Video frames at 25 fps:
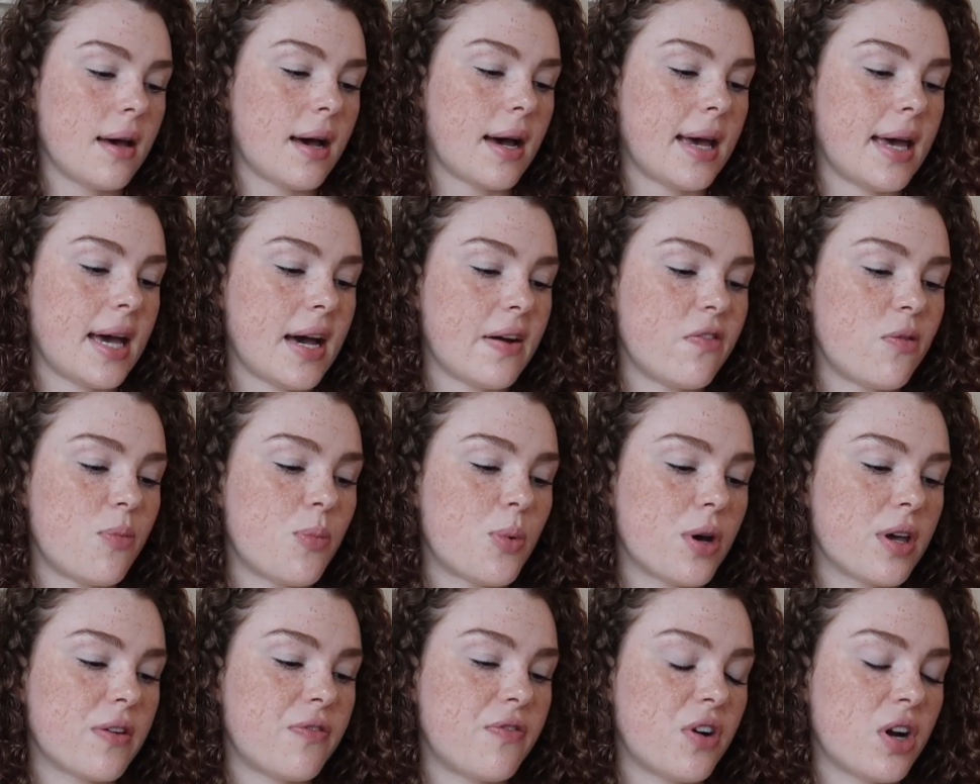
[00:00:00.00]
I have a
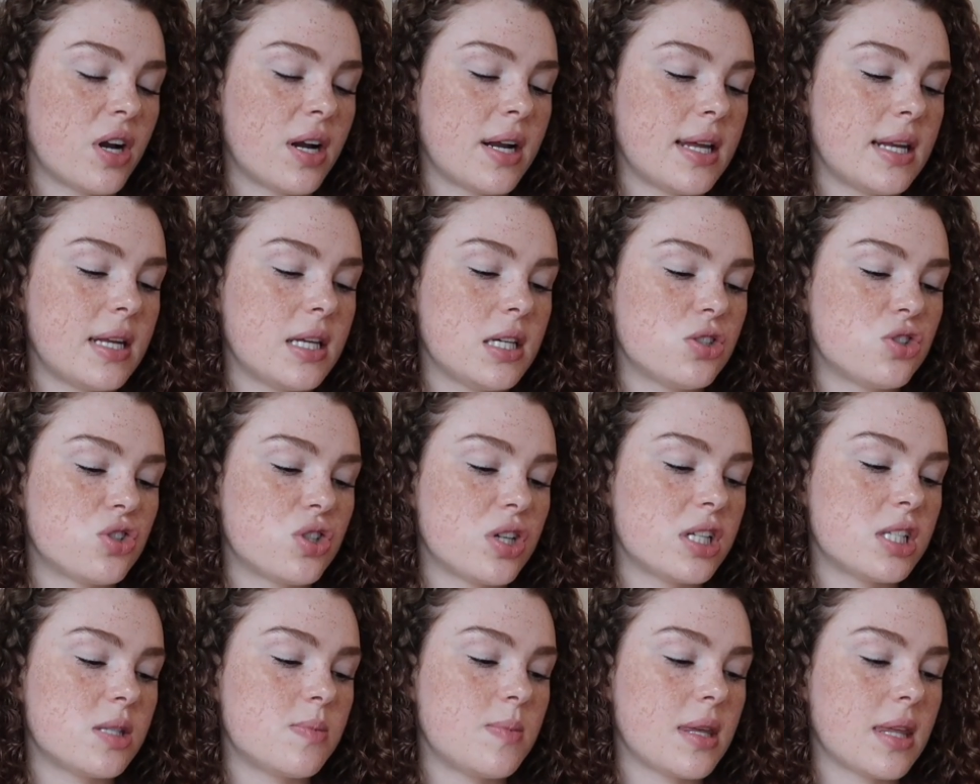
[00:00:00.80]
boyfriend and he
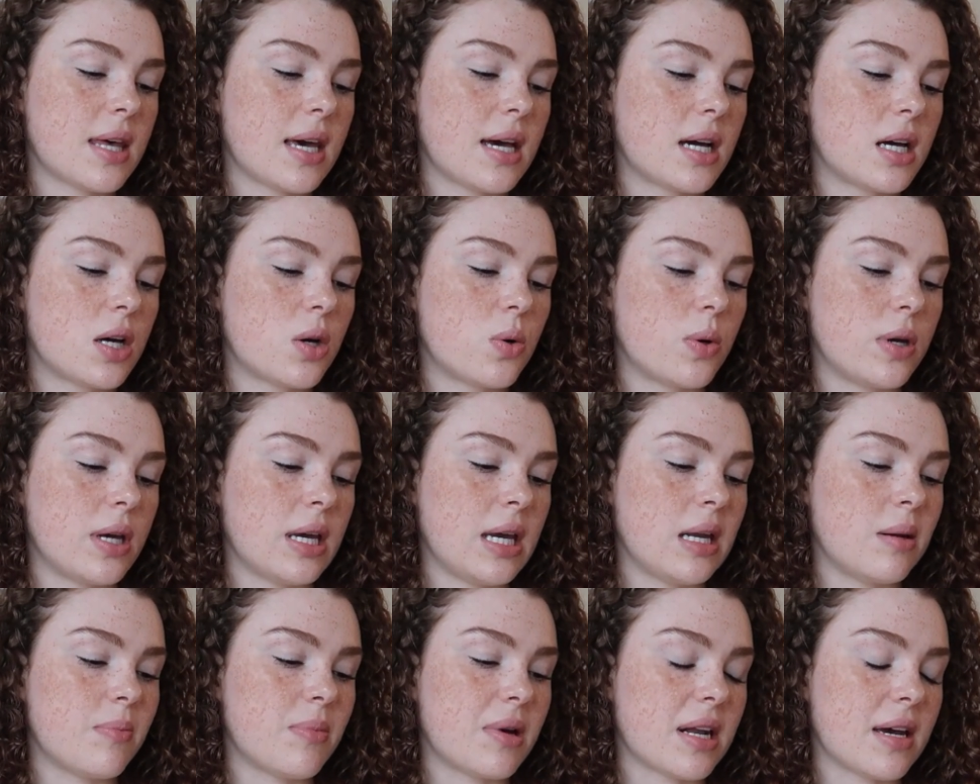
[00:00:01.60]
treats me like a
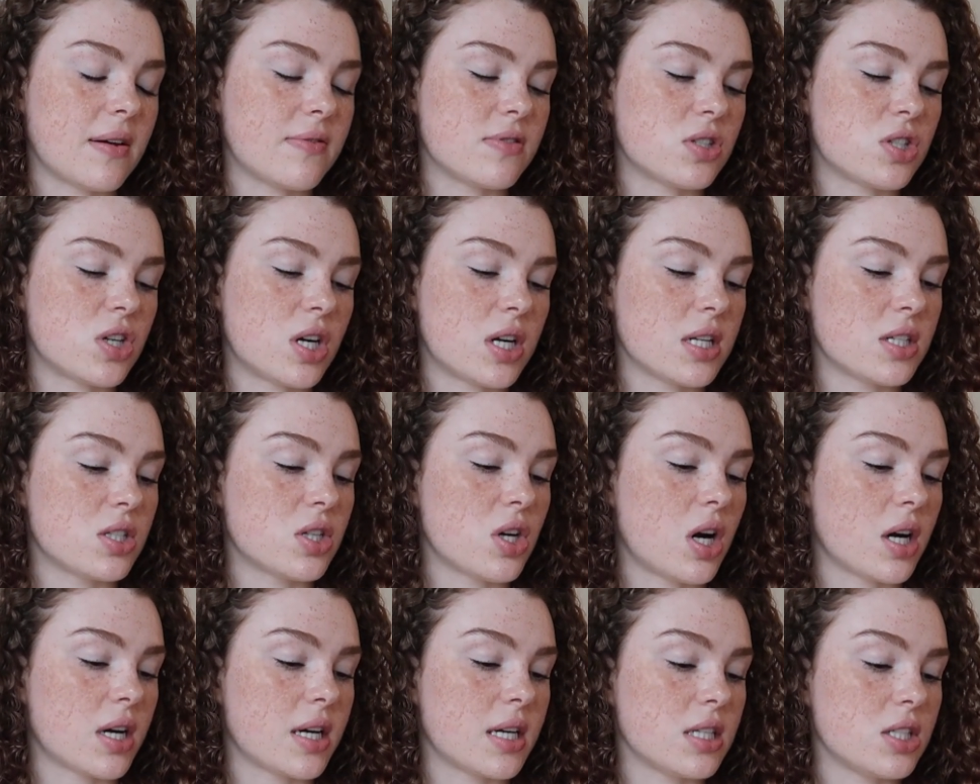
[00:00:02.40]
queen, but I've started
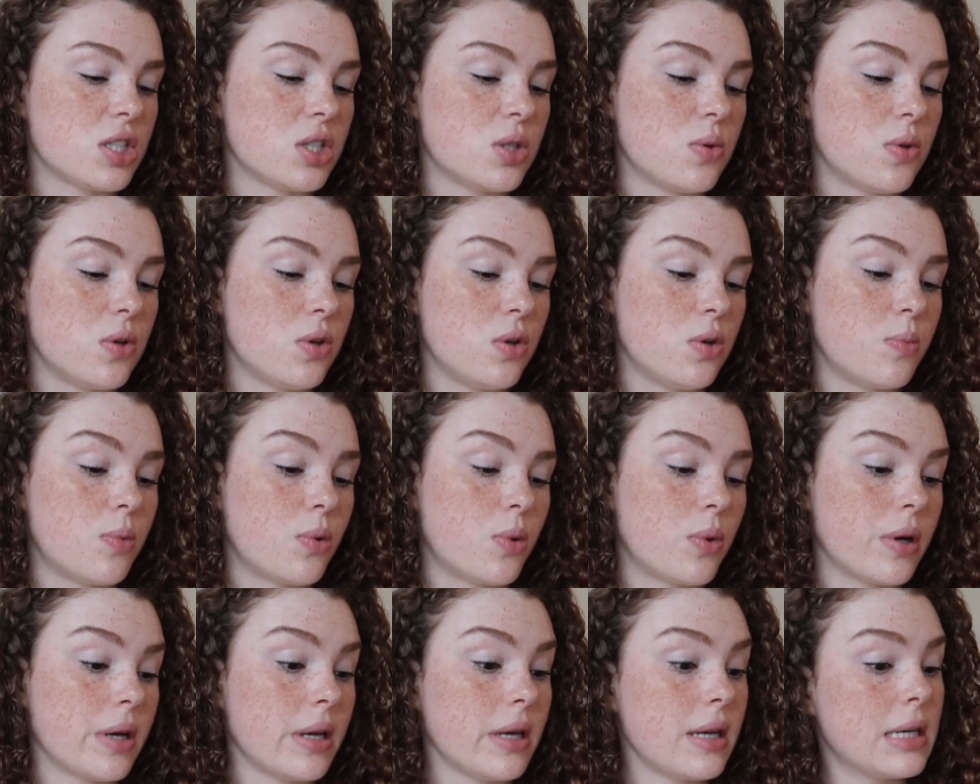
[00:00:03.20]
talking to a new
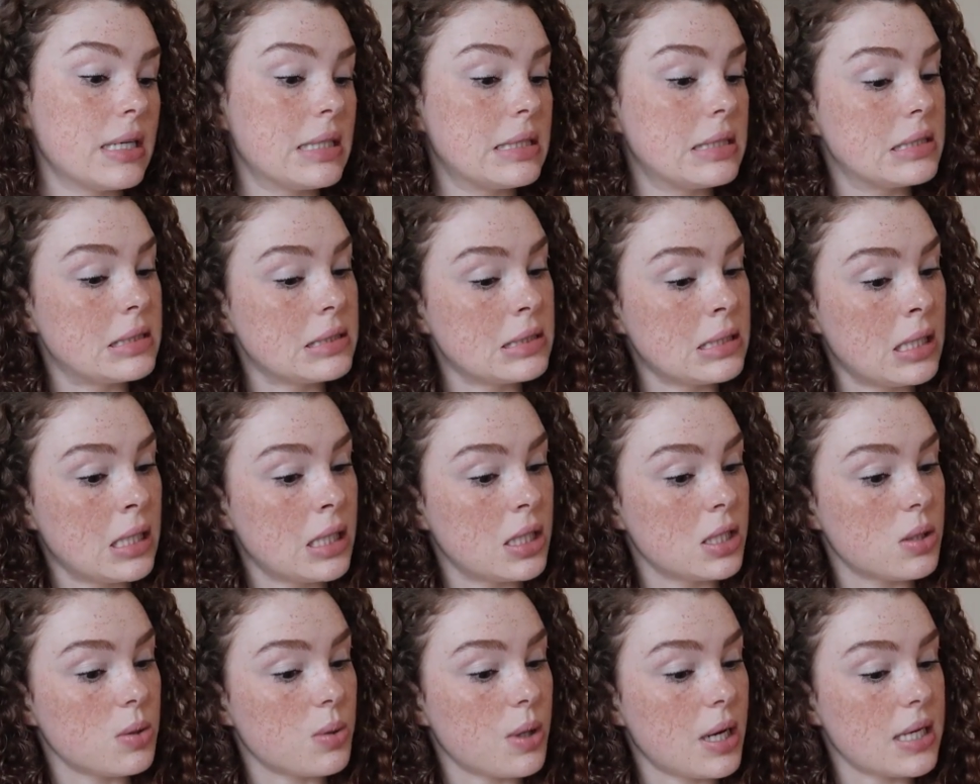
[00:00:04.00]
boy.
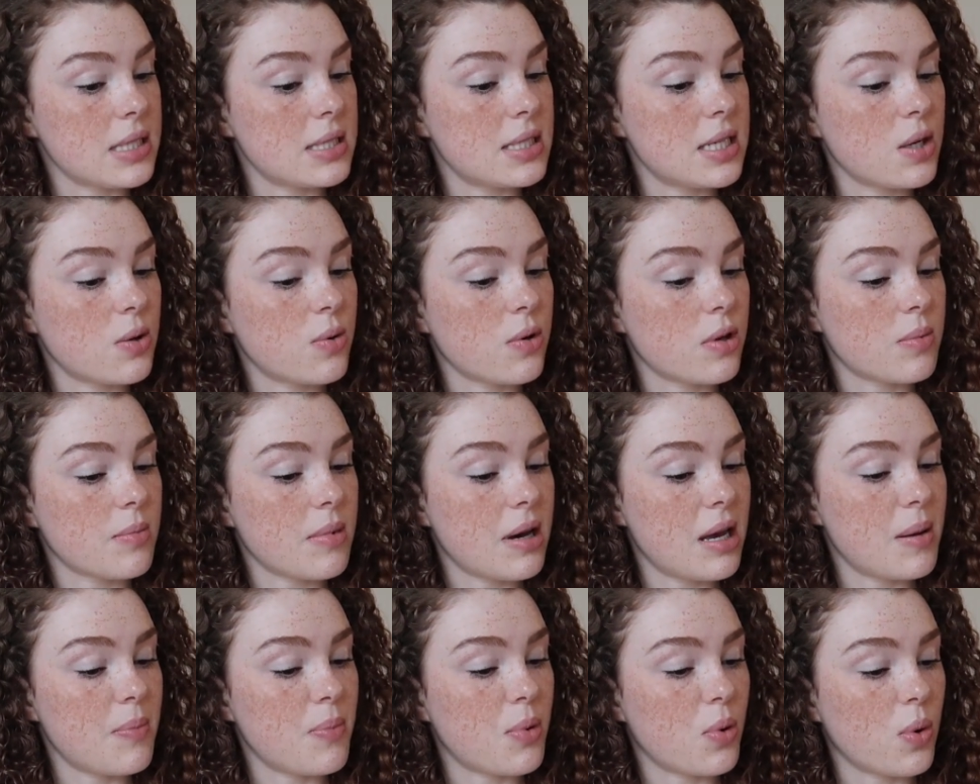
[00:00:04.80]
Do I stick with
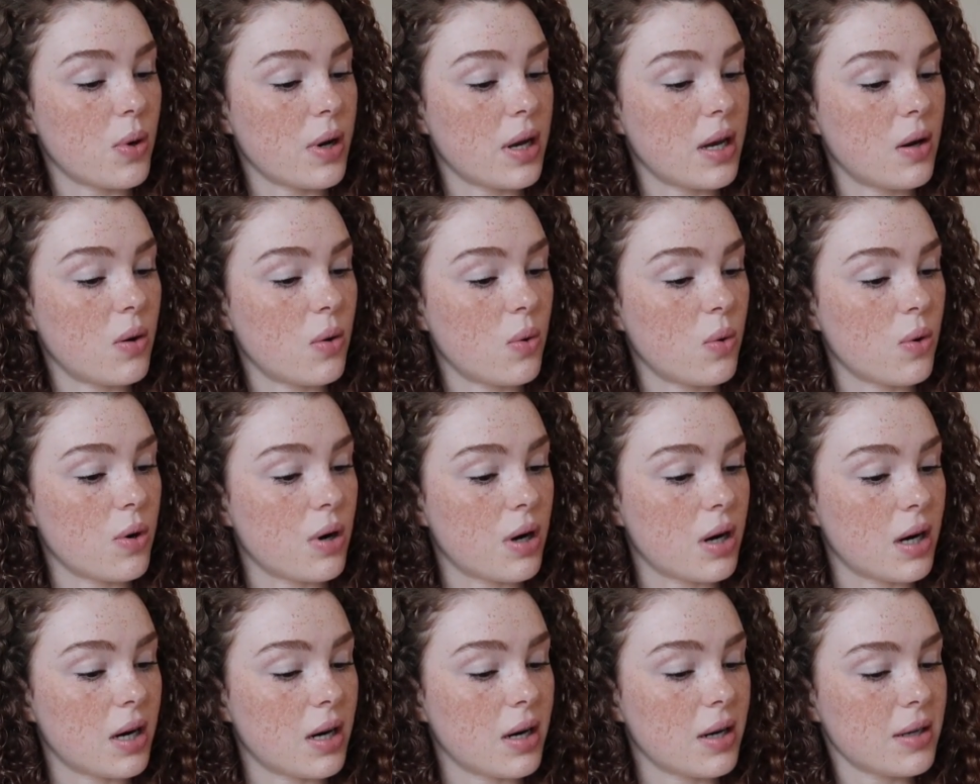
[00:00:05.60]
my boy
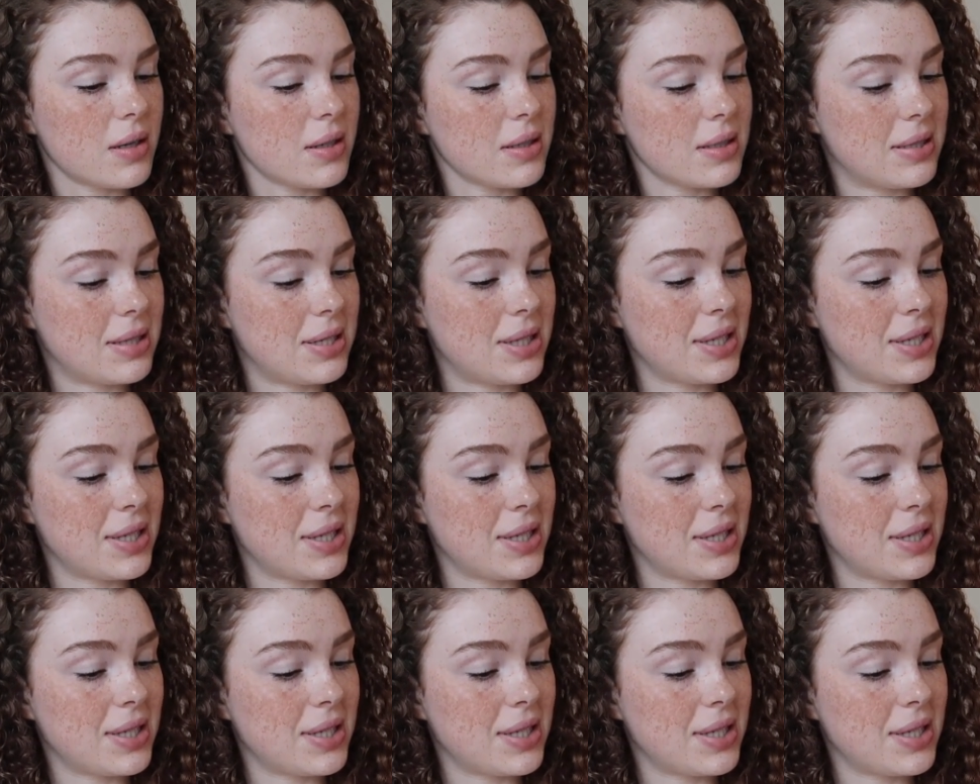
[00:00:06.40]
or...